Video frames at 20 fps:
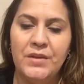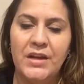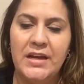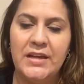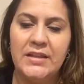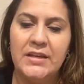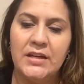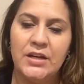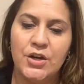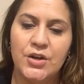
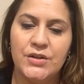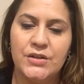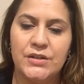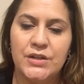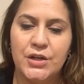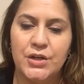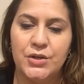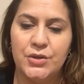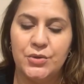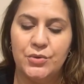And then
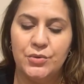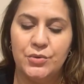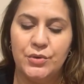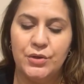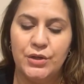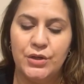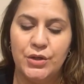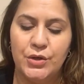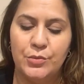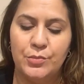also,
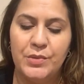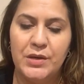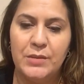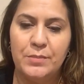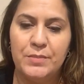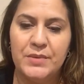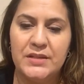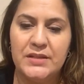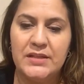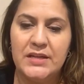being
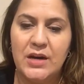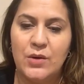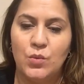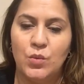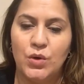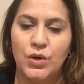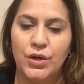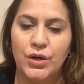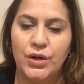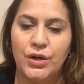busy at
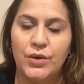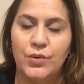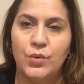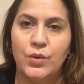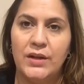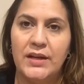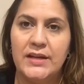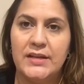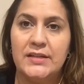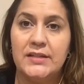work,
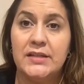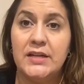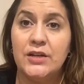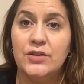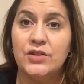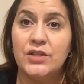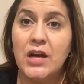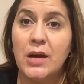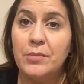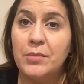will I stay
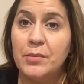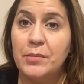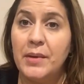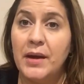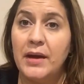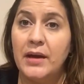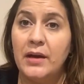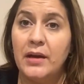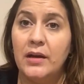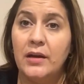on top of
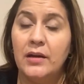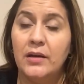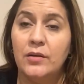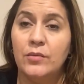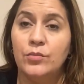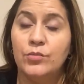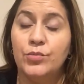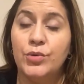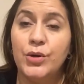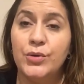my
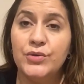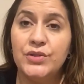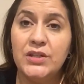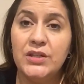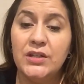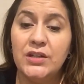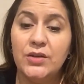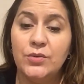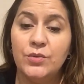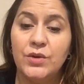
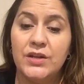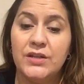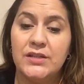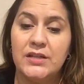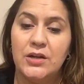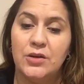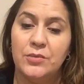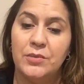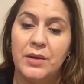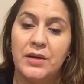protein? Will I
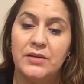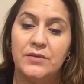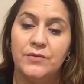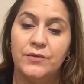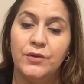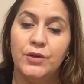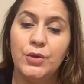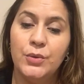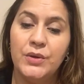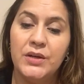stay on my
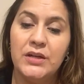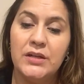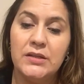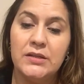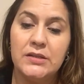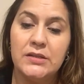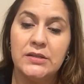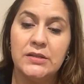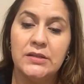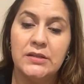
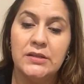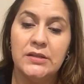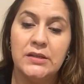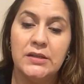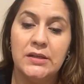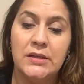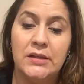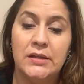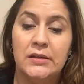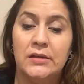fluids?
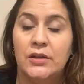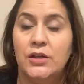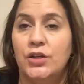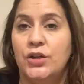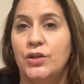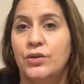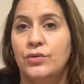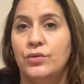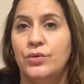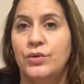
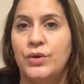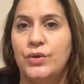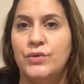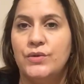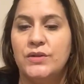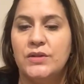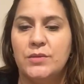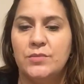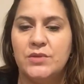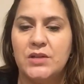Who
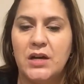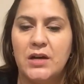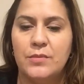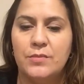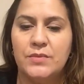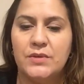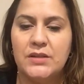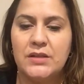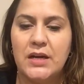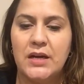knows?
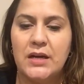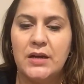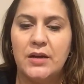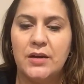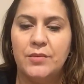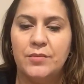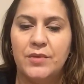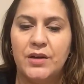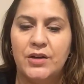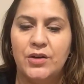Sometimes
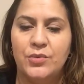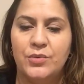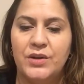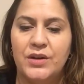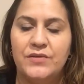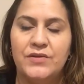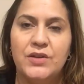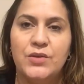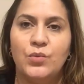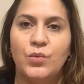I know when
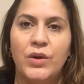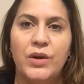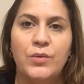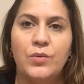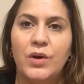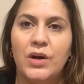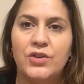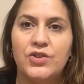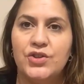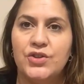I've done Weight
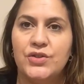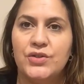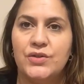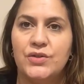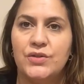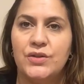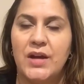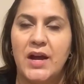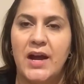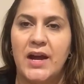
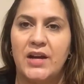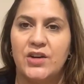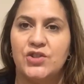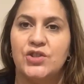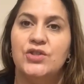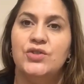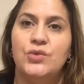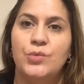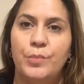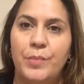Watchers, I actually do